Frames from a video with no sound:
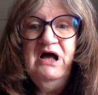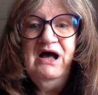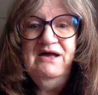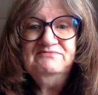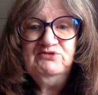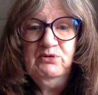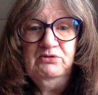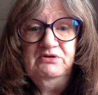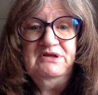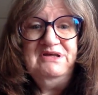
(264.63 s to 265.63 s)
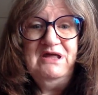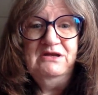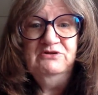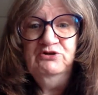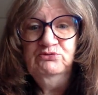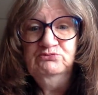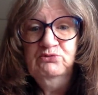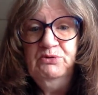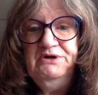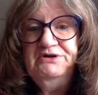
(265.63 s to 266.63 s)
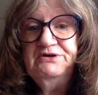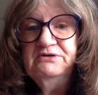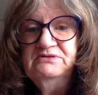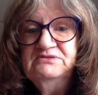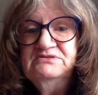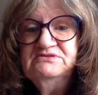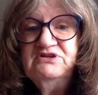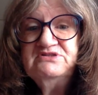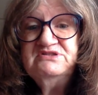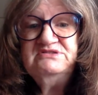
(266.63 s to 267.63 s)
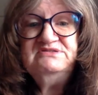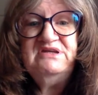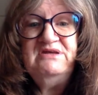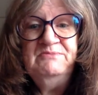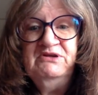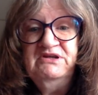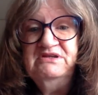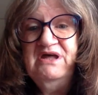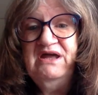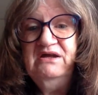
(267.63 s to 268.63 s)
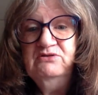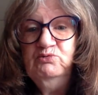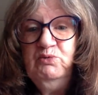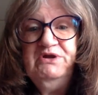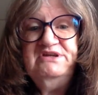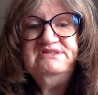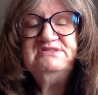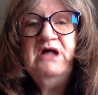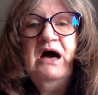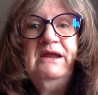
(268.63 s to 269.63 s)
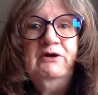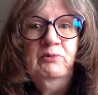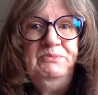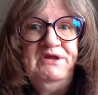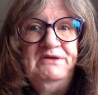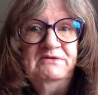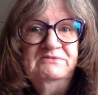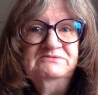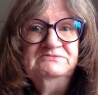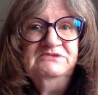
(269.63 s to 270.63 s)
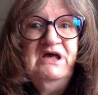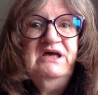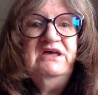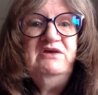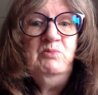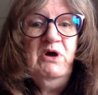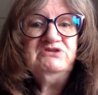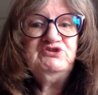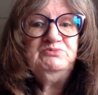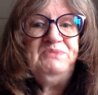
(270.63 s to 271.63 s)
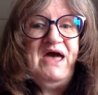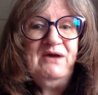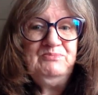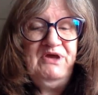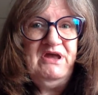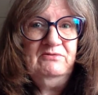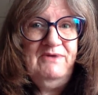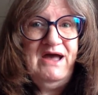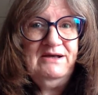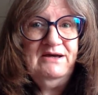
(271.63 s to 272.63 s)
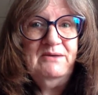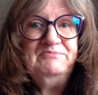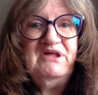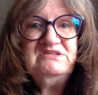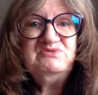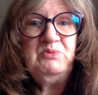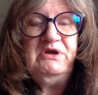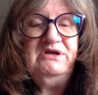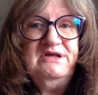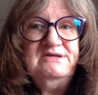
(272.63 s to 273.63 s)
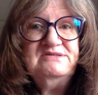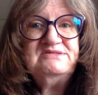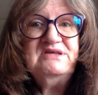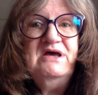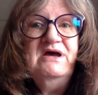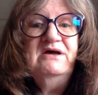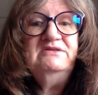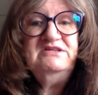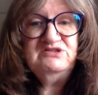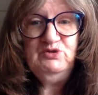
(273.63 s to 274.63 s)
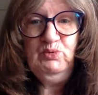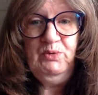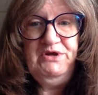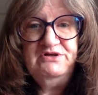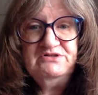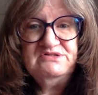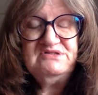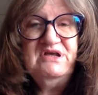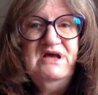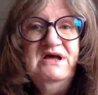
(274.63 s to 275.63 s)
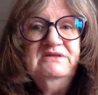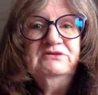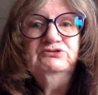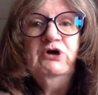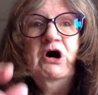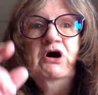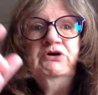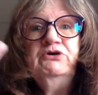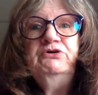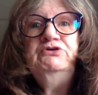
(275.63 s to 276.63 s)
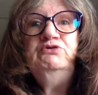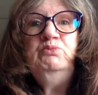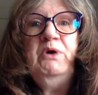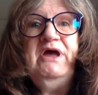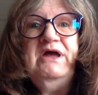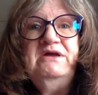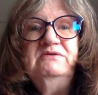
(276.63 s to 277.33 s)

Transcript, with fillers: I have told her to get a new lawyer. There's a demon in that other one. He's not helping. He wants her back pay to rack up. That's what it is. These lawyers, the longer you wait,